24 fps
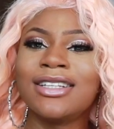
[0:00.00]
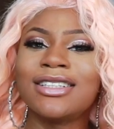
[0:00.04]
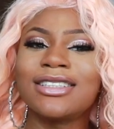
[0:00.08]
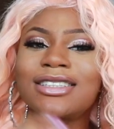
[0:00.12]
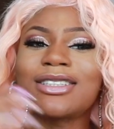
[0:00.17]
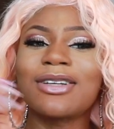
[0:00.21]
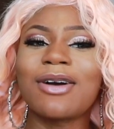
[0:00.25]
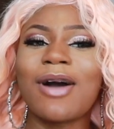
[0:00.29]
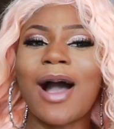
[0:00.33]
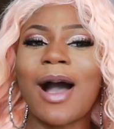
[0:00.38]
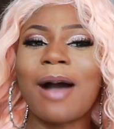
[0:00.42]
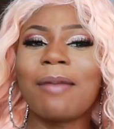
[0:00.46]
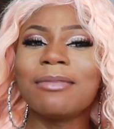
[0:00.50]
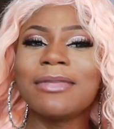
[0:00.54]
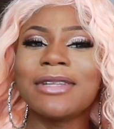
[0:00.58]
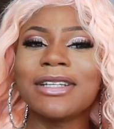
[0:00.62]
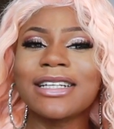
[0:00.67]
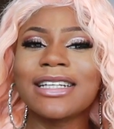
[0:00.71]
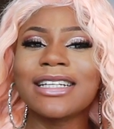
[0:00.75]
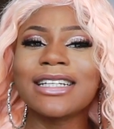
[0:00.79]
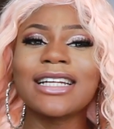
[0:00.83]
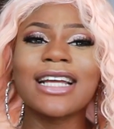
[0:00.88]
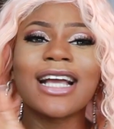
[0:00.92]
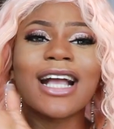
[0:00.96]
so I'm
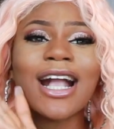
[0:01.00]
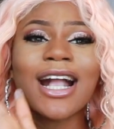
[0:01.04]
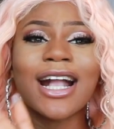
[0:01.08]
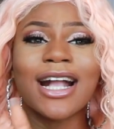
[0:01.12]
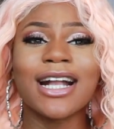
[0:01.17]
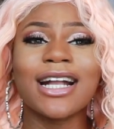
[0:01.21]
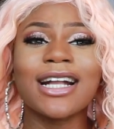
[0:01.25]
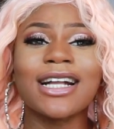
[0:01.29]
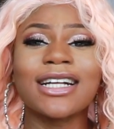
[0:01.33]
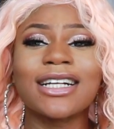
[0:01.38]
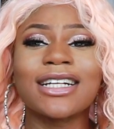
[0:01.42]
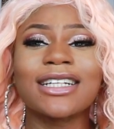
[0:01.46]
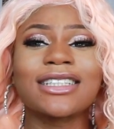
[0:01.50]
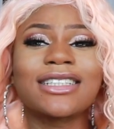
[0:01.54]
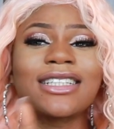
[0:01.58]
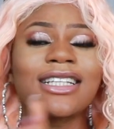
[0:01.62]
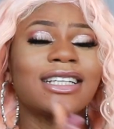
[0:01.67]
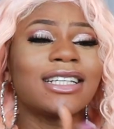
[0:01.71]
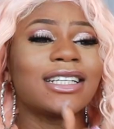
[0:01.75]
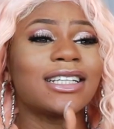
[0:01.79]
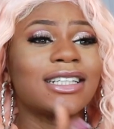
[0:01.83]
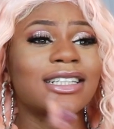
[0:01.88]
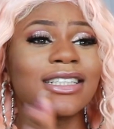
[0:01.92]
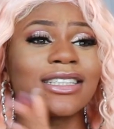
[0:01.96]
looking at her
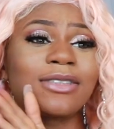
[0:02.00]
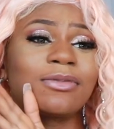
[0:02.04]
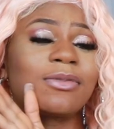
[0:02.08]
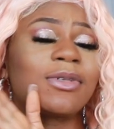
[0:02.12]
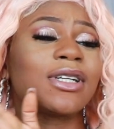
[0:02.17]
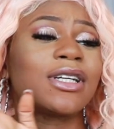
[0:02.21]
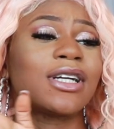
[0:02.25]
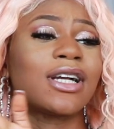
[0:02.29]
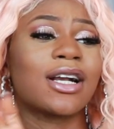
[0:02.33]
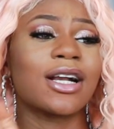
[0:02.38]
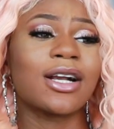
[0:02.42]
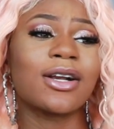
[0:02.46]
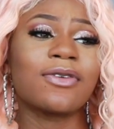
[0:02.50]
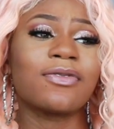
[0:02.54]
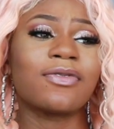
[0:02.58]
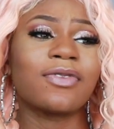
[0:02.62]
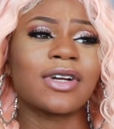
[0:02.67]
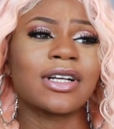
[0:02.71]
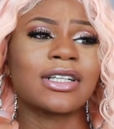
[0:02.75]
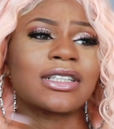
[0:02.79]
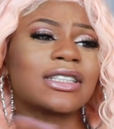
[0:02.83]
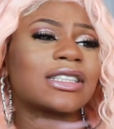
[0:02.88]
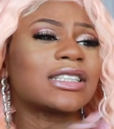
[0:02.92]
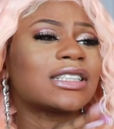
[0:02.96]
thinking it's one of her
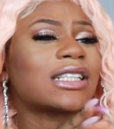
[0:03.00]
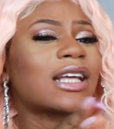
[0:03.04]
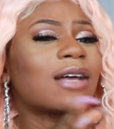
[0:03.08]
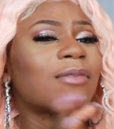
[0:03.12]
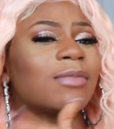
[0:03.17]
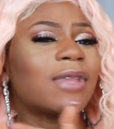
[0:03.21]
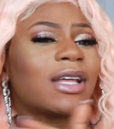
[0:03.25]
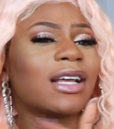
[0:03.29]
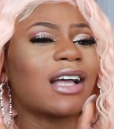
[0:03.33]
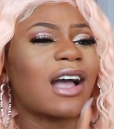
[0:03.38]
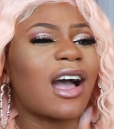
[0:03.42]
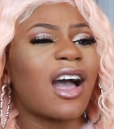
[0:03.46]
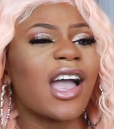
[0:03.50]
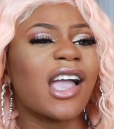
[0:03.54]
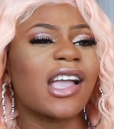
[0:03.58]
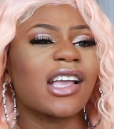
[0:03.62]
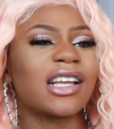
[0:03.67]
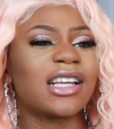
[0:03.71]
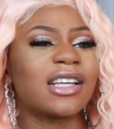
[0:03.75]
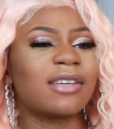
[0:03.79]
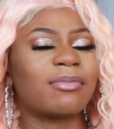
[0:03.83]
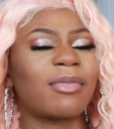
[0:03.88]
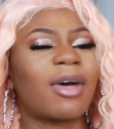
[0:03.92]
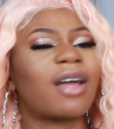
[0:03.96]
friends, because I'm like
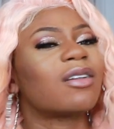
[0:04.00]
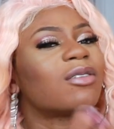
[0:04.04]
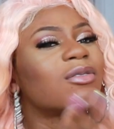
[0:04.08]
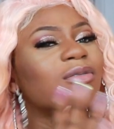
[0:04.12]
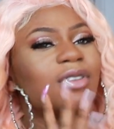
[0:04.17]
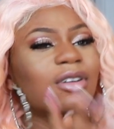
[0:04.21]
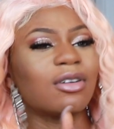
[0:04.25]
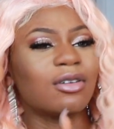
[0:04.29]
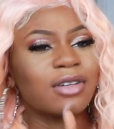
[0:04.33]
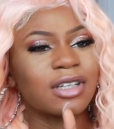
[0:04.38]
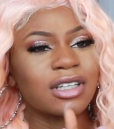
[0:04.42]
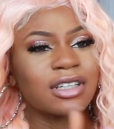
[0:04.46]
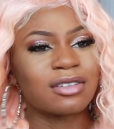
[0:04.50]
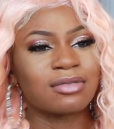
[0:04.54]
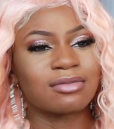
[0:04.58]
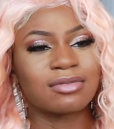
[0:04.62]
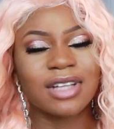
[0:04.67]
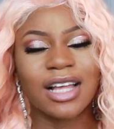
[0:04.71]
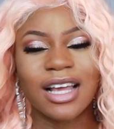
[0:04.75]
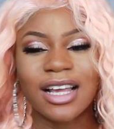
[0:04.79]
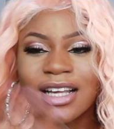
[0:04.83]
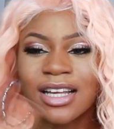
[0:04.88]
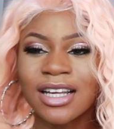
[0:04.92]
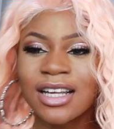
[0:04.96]
eyeing him, I don't know
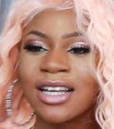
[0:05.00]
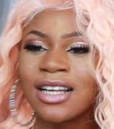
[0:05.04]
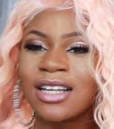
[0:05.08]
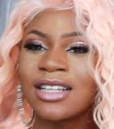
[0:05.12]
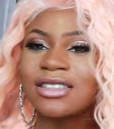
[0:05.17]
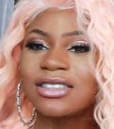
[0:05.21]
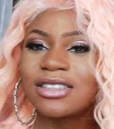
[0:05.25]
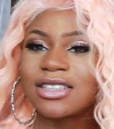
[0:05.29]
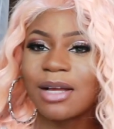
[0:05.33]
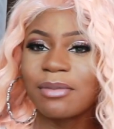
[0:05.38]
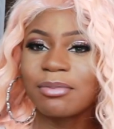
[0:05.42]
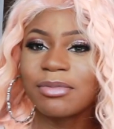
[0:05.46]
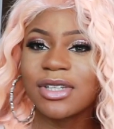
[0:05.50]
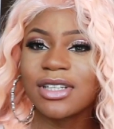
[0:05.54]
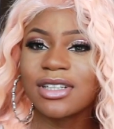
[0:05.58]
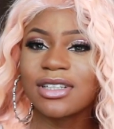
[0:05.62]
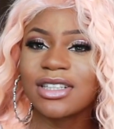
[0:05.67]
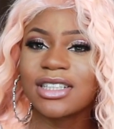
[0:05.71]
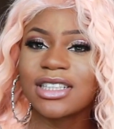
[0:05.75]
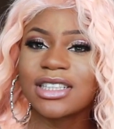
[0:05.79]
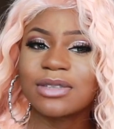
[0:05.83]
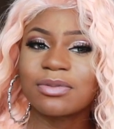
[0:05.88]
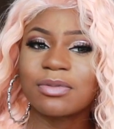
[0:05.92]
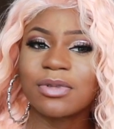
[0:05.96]
him. Like, so I'm
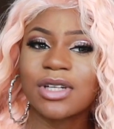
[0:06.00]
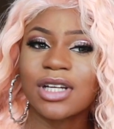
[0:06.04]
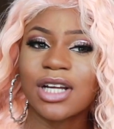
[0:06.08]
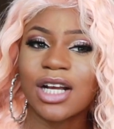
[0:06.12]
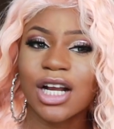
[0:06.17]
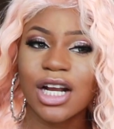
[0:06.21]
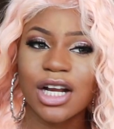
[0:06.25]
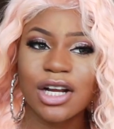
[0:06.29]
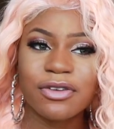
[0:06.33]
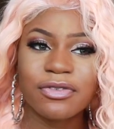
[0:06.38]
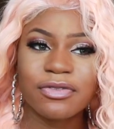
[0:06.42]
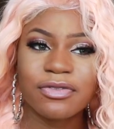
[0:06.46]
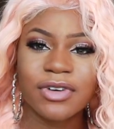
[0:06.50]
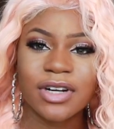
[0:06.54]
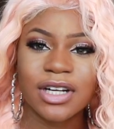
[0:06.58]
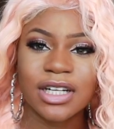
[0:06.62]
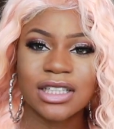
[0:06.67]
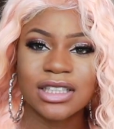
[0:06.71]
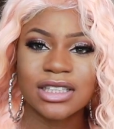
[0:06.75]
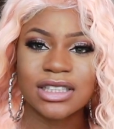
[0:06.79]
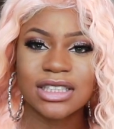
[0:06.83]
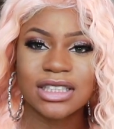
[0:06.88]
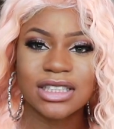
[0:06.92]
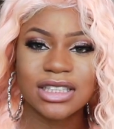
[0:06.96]
thinking it's one of her
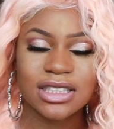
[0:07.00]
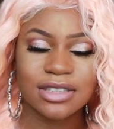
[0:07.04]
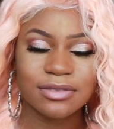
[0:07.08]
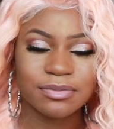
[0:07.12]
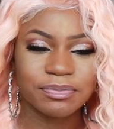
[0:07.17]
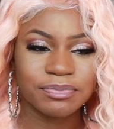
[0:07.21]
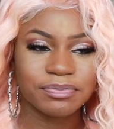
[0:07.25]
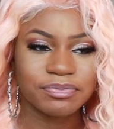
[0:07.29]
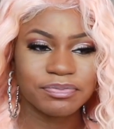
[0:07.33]
friends,